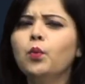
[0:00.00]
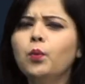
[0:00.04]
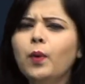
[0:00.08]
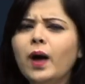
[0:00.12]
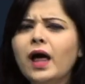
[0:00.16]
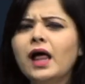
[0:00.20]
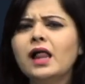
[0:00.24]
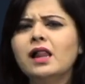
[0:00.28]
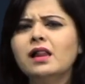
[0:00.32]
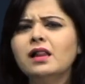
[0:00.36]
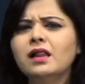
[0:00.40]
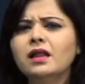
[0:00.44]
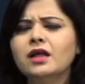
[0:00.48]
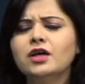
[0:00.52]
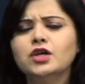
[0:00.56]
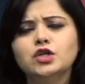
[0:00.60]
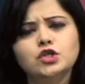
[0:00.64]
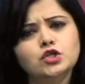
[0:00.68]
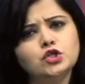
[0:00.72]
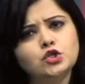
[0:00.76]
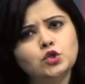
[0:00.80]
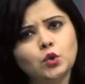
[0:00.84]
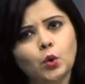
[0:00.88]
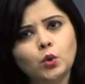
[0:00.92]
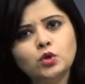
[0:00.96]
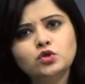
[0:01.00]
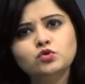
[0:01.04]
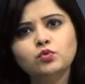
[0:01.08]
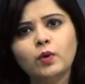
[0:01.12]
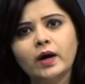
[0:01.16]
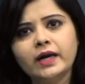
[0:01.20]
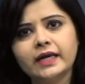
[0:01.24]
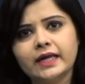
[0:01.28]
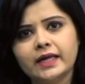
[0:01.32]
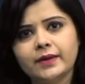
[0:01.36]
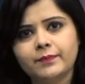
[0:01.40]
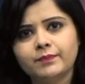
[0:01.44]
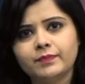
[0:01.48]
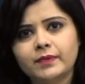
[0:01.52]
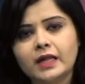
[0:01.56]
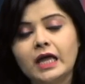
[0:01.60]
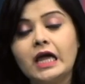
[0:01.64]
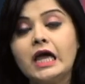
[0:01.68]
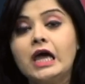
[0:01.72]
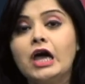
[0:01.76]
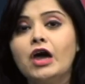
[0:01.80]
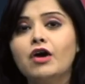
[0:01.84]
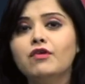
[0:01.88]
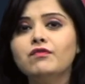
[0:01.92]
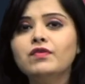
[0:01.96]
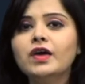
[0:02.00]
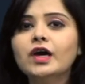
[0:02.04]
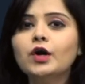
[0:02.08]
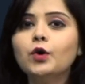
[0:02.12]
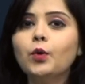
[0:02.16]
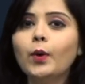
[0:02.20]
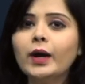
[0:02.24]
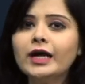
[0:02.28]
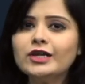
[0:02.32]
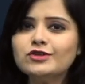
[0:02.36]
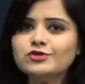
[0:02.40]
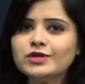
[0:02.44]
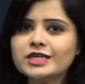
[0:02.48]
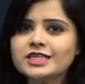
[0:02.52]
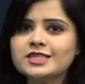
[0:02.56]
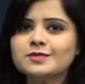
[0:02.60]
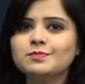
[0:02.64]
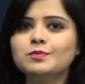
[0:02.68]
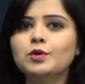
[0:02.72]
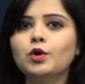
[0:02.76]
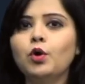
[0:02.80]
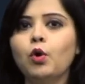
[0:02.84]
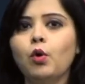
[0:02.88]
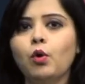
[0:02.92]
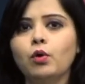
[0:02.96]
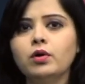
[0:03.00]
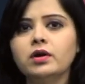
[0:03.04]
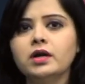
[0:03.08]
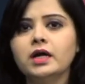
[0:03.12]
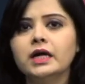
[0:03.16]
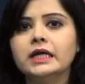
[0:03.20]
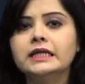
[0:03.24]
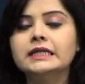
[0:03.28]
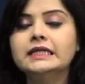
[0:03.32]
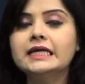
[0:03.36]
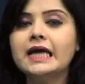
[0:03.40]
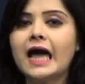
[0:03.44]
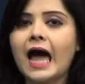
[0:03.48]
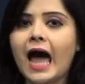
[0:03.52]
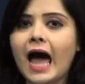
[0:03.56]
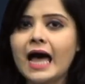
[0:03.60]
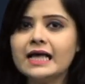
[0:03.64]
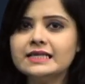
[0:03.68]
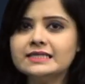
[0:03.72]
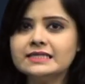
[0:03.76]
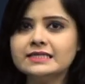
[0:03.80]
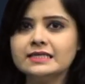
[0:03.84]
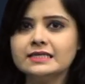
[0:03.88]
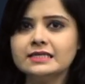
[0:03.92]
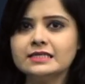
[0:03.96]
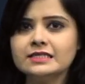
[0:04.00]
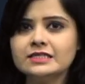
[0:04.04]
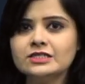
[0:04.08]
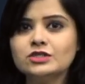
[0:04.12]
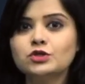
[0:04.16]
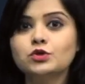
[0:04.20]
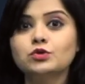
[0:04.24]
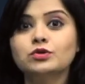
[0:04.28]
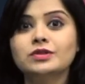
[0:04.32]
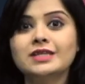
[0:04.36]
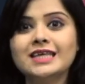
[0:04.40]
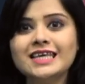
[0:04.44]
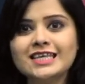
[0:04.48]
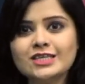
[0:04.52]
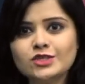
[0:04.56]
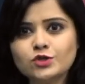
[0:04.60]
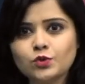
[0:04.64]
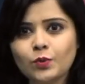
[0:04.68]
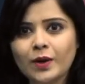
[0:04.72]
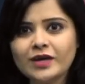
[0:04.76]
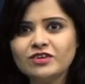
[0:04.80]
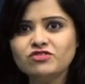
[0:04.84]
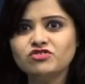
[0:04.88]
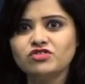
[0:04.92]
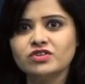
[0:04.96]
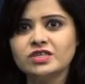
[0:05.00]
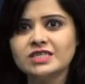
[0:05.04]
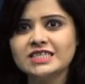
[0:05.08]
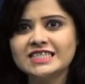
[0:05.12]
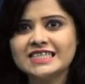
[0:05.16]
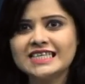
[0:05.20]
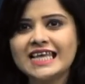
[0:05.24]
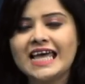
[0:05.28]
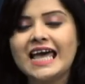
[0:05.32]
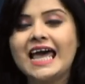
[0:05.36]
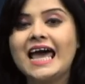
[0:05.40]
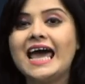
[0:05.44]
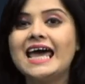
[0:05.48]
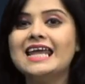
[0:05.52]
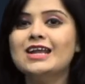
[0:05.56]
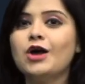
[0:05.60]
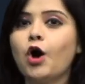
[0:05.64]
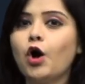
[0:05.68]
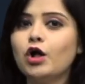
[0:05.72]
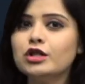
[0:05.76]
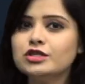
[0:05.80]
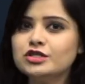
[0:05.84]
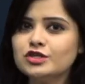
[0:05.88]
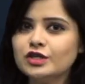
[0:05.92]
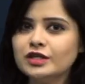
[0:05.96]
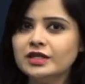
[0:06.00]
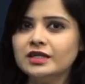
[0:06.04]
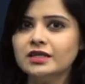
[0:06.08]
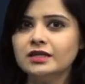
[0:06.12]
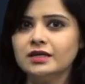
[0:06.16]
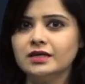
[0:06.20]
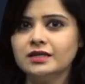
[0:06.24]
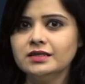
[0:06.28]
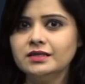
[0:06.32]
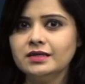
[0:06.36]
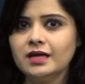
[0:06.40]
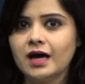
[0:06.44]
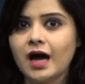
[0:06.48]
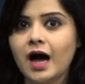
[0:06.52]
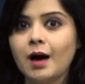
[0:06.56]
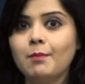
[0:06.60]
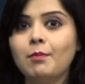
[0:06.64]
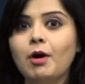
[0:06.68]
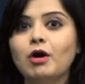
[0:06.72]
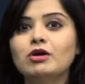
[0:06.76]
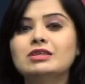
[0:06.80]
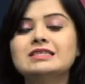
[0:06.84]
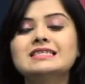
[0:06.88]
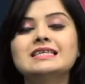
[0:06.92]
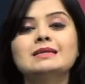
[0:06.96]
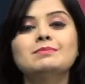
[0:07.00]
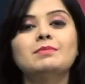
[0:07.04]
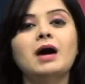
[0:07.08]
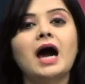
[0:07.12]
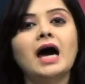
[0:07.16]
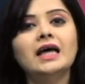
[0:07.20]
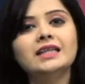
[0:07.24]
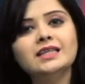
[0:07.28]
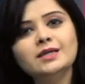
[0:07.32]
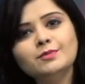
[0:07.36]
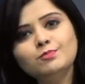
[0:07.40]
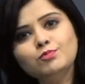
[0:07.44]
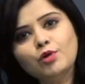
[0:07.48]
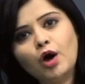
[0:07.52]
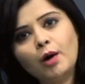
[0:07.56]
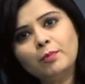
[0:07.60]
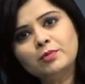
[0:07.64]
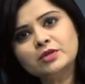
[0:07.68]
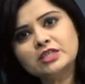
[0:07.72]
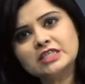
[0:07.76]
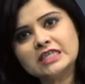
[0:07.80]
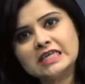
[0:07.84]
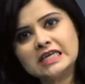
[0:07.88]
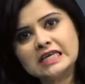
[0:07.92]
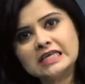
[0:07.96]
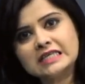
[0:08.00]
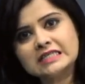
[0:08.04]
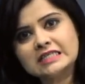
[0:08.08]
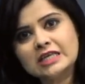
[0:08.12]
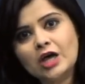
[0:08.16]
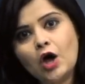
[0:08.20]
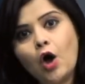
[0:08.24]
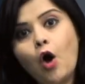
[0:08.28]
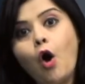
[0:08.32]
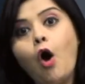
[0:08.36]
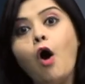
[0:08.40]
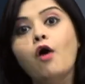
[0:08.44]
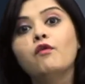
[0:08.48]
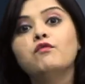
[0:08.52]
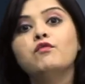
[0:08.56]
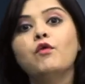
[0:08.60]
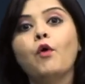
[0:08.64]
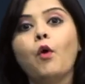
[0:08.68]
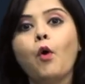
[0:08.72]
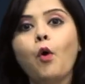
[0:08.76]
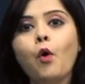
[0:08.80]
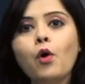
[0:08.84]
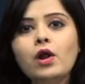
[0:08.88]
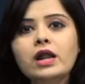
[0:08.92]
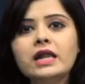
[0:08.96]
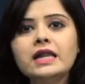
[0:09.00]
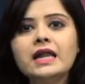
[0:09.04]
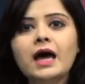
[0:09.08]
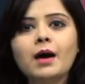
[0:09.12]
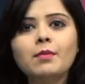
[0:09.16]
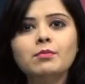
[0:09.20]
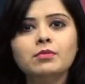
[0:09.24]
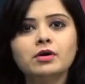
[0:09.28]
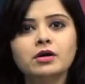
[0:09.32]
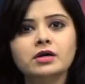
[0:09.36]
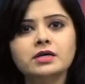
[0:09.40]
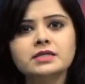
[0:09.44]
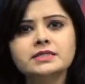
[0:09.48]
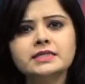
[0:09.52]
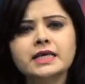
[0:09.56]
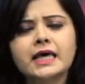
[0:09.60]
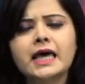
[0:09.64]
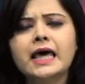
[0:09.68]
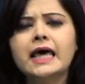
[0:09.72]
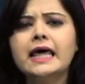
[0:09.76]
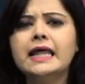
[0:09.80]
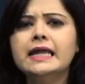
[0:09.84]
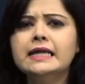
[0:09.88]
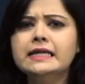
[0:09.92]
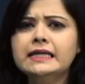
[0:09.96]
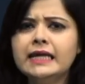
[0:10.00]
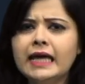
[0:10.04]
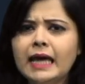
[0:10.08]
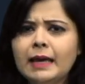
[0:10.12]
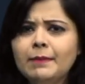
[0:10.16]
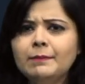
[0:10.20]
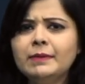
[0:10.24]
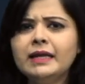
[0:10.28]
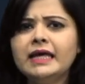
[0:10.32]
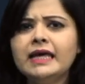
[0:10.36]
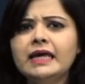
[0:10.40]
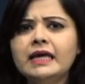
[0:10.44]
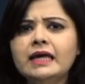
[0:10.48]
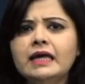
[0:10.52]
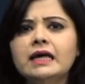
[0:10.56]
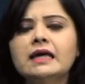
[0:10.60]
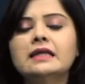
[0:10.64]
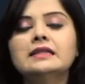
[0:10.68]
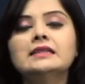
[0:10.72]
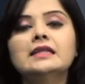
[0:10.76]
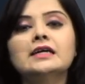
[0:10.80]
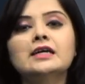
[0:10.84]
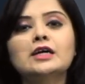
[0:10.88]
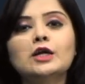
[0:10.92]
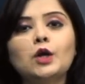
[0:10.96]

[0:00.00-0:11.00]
Well, don't worry. We are going to explore the answers to these questions and also learn about some other properties of whole numbers, namely the